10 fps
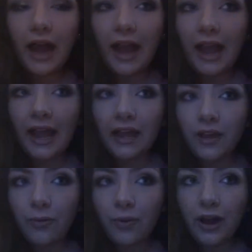I
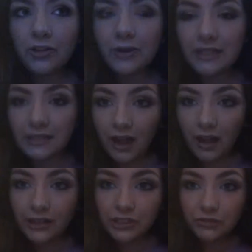want to
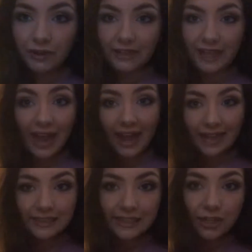acknowledge the fact that
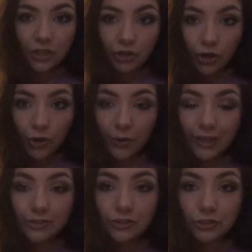I didn't go
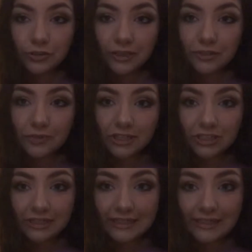into as
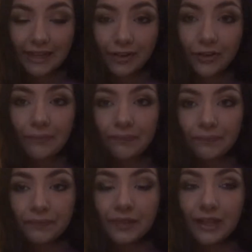much detail
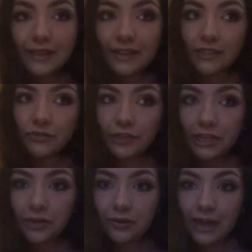in this
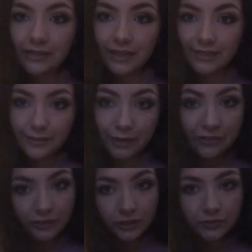video as I did my
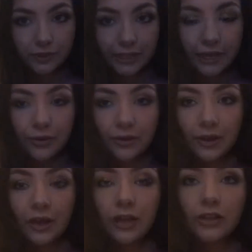first video.
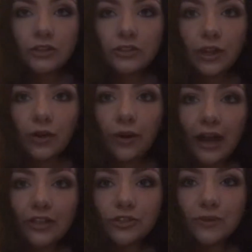So
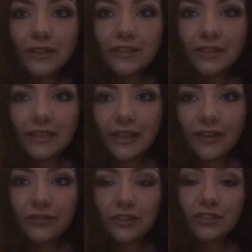I just wanted to
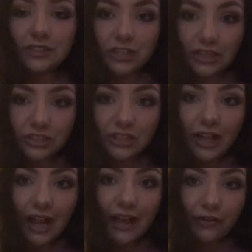give the suggestion
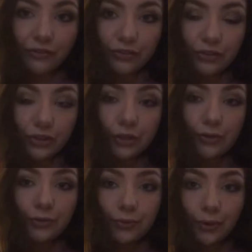that if
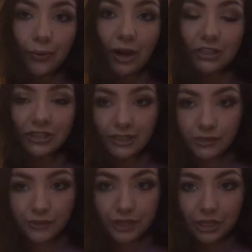you were watching
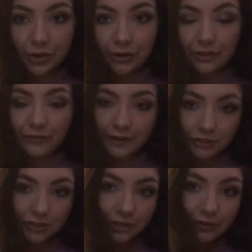this video and found
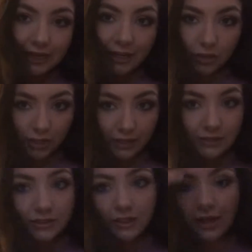yourself getting
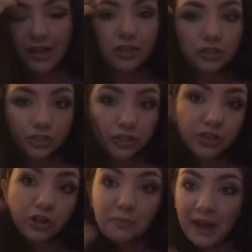lost, just to
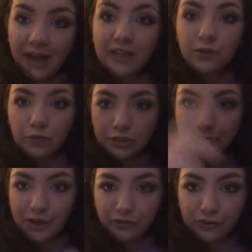go back and
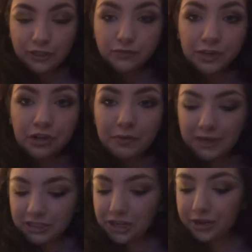watch my first video on
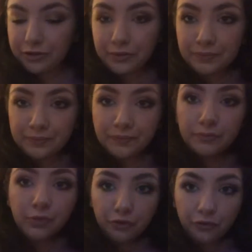my channel
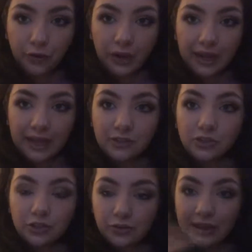beforehand
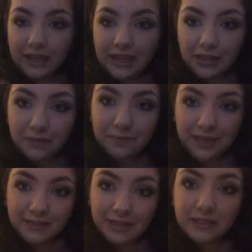so you can get the
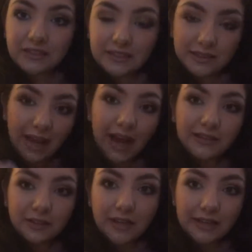basics, because that
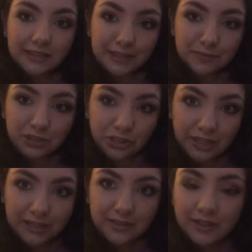has a lot of tips and
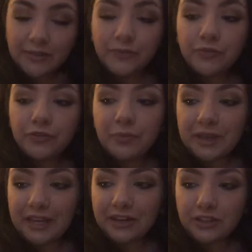tricks for
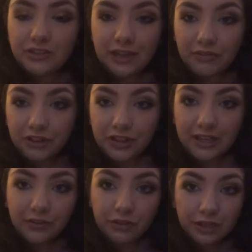beginners and
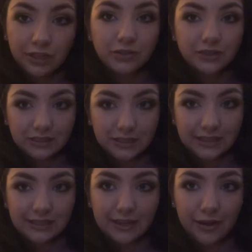everything. It really goes into
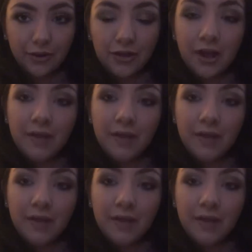detail.